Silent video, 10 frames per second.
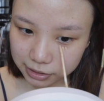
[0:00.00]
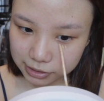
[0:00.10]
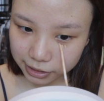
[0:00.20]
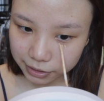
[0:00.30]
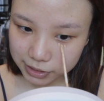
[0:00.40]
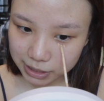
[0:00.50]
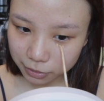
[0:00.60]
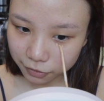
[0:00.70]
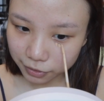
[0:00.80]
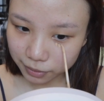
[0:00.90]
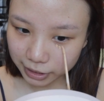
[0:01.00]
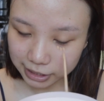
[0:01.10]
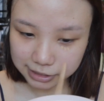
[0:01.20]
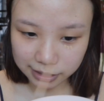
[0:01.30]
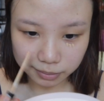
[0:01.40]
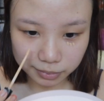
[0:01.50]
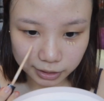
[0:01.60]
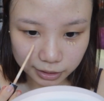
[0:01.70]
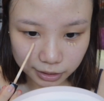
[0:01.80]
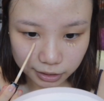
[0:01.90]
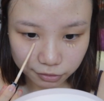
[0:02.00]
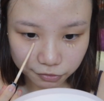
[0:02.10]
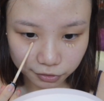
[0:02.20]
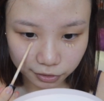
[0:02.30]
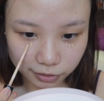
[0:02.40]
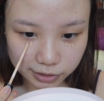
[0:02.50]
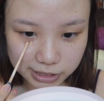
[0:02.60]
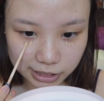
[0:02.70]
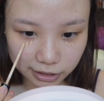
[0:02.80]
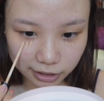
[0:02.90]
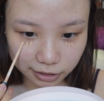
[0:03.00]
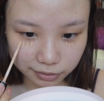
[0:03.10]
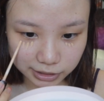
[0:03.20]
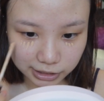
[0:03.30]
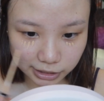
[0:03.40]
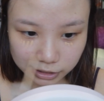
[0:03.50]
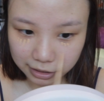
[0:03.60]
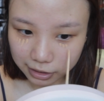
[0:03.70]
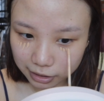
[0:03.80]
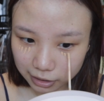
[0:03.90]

So I know some of you were asking me for skincare routine.